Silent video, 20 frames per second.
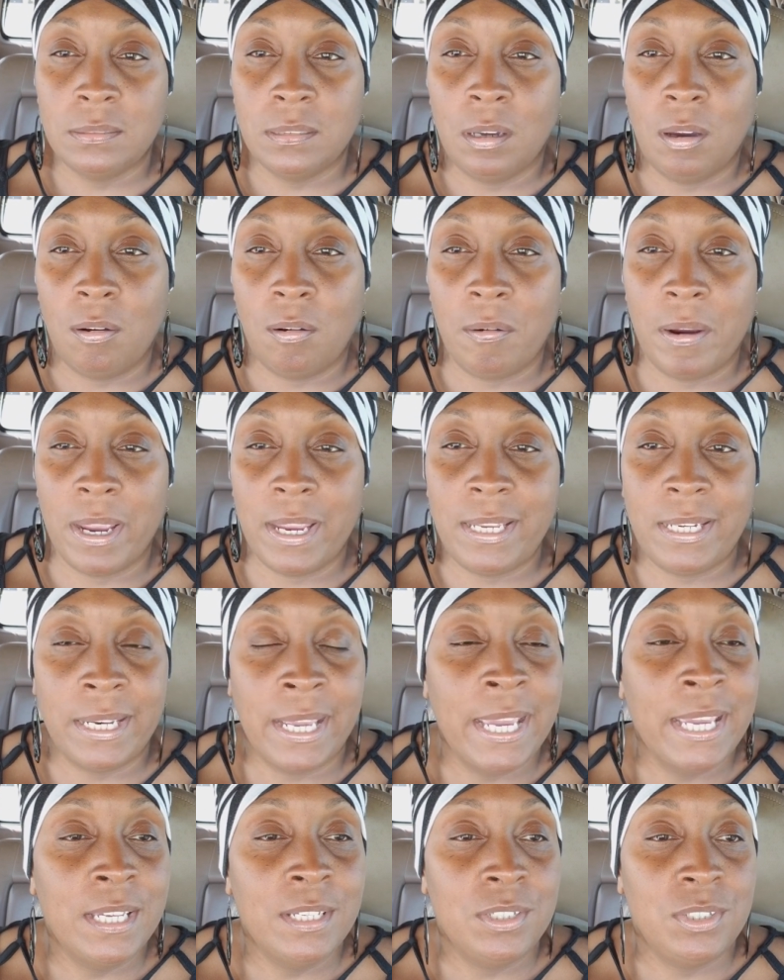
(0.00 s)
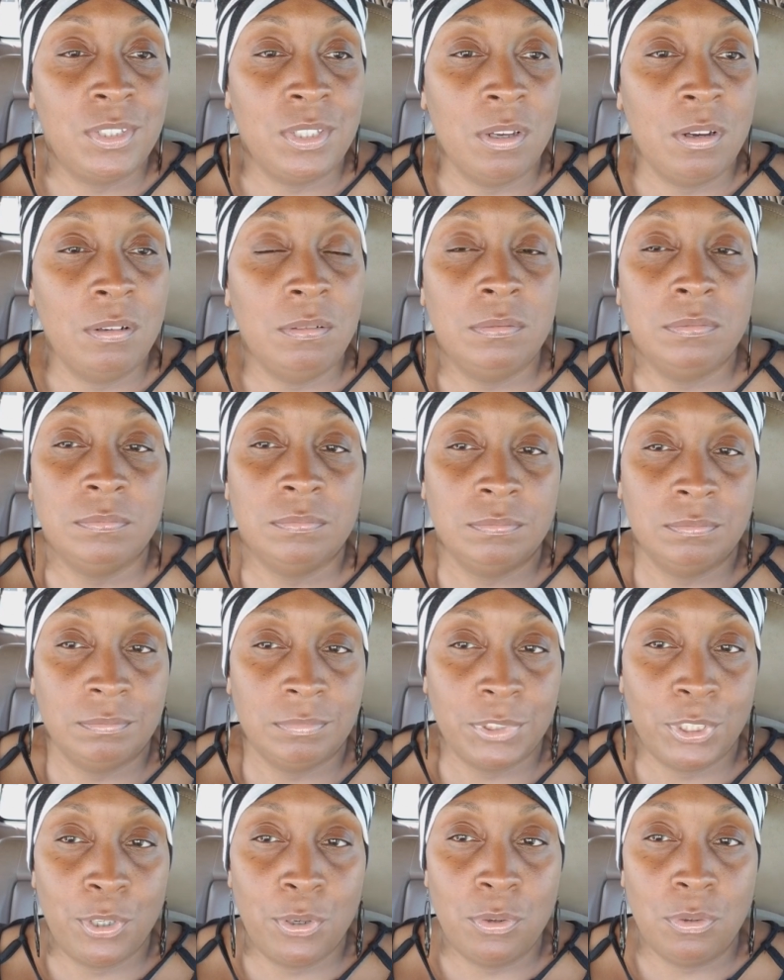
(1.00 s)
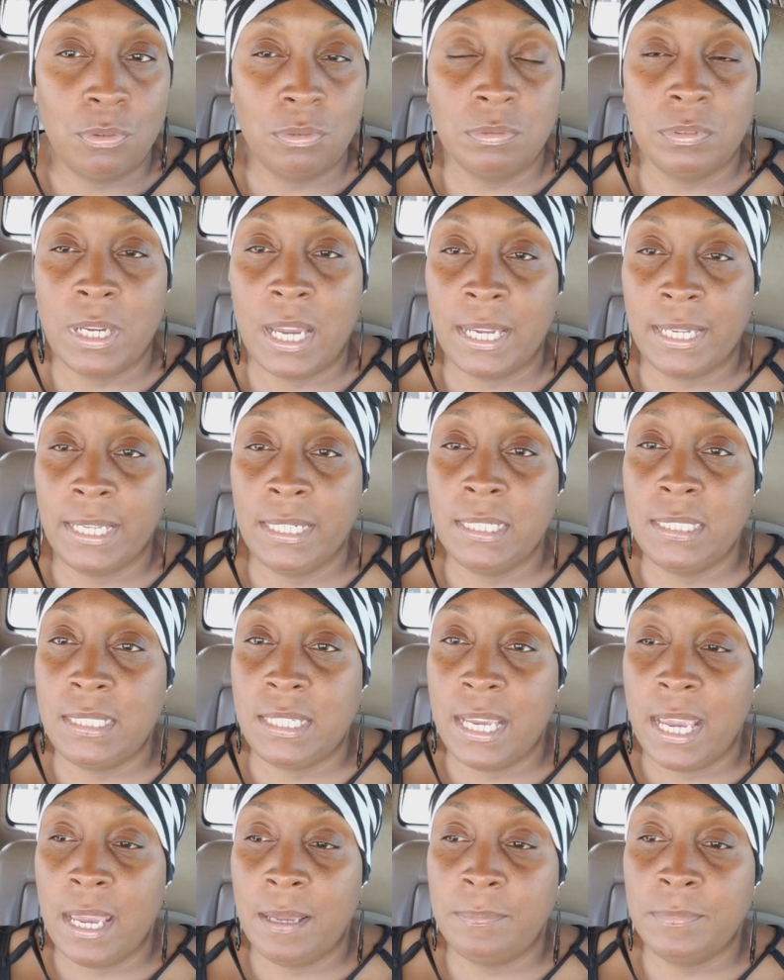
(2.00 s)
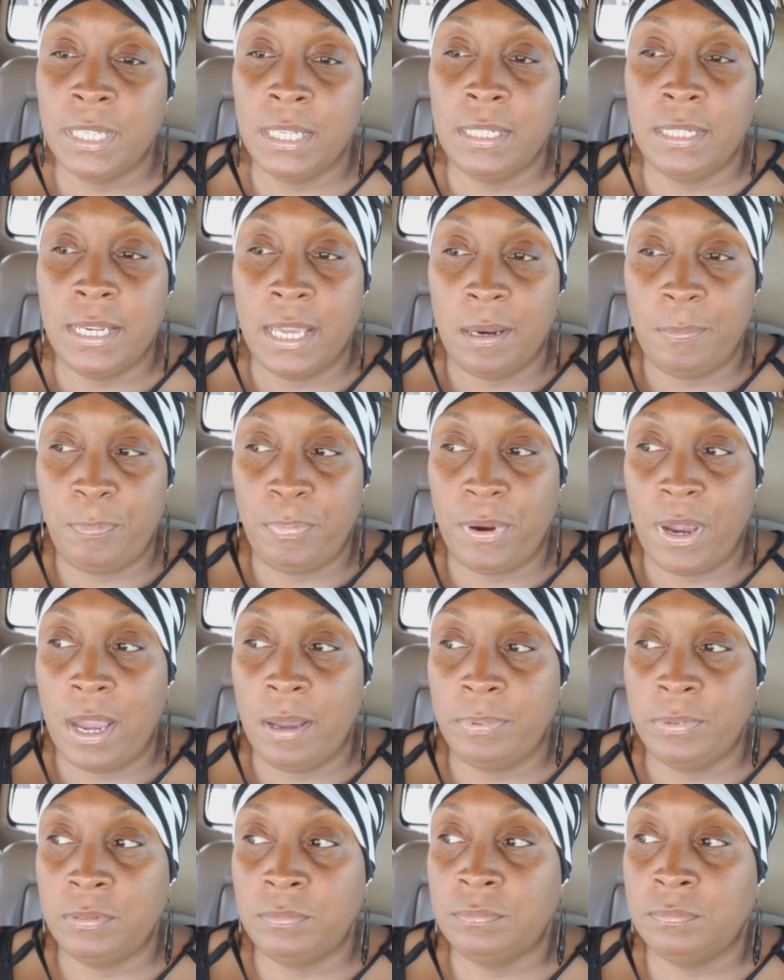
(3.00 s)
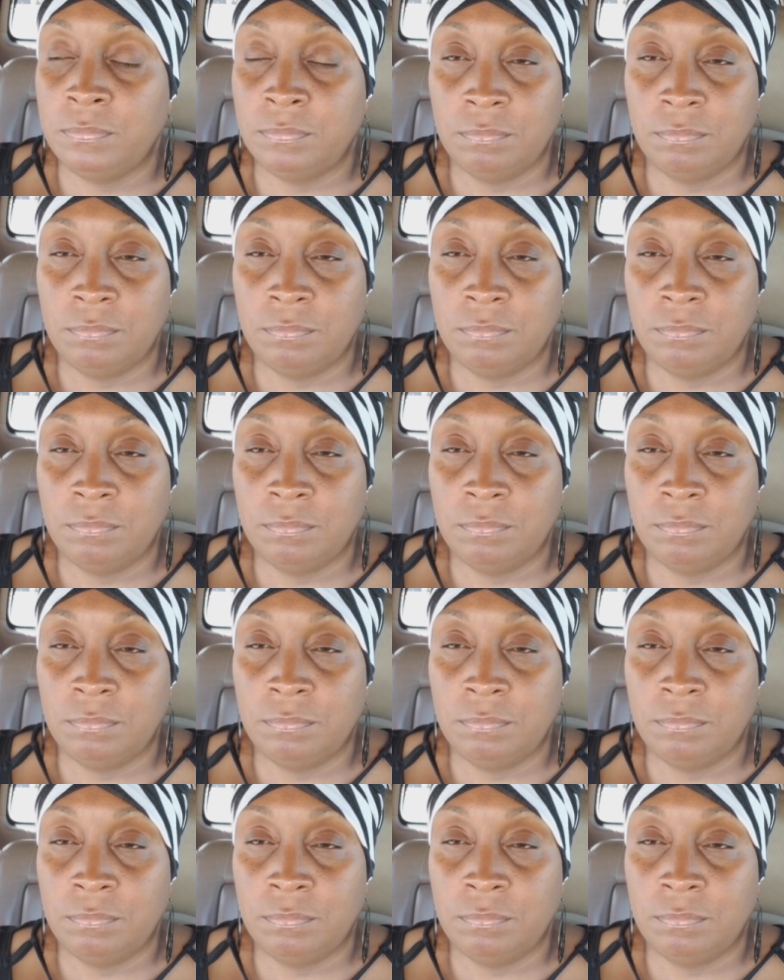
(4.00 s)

All right. So cool. I can adapt. Not a problem.